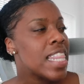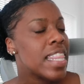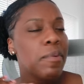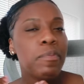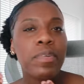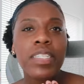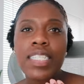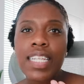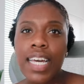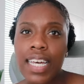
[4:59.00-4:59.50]
it
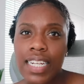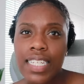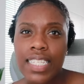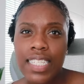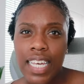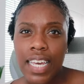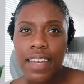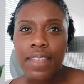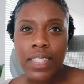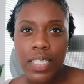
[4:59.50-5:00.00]
was not a
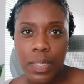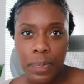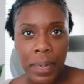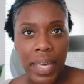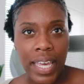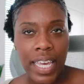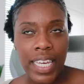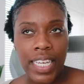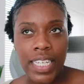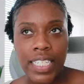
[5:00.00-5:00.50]
safe
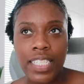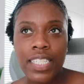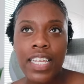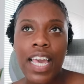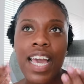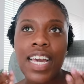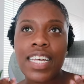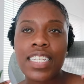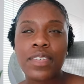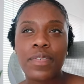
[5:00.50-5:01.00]
space
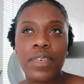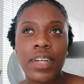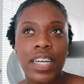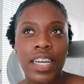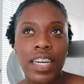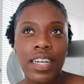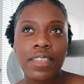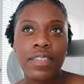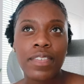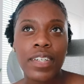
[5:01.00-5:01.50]
as a
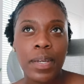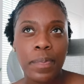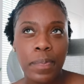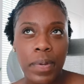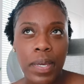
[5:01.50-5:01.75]
recovering